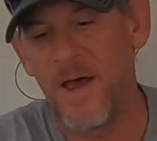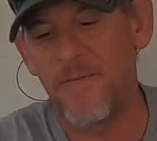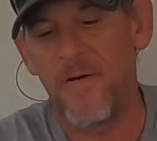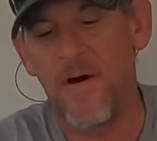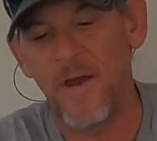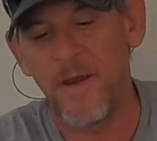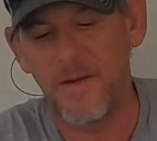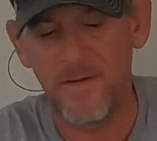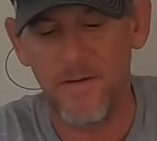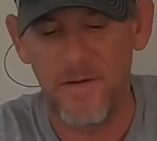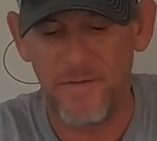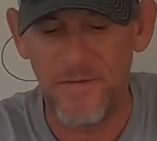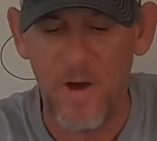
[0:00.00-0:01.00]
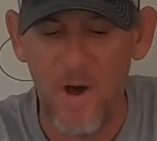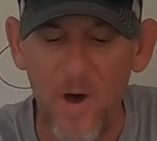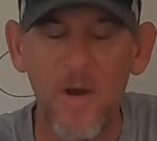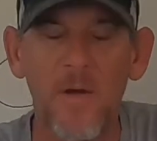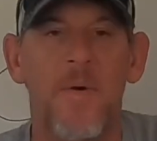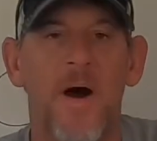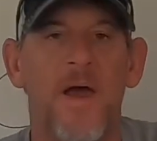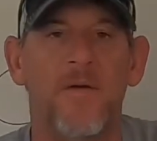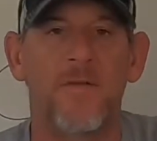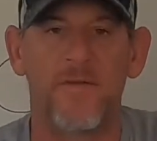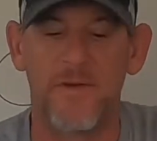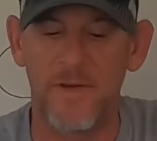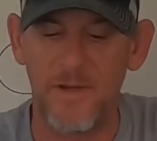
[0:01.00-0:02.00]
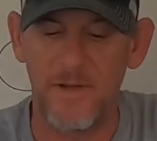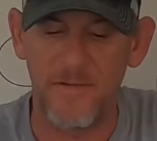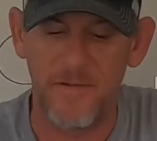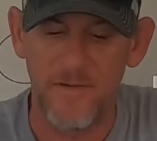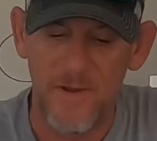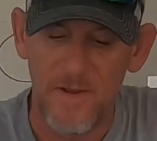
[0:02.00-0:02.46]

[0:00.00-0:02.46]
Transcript: I've hiked a ton of miles in these,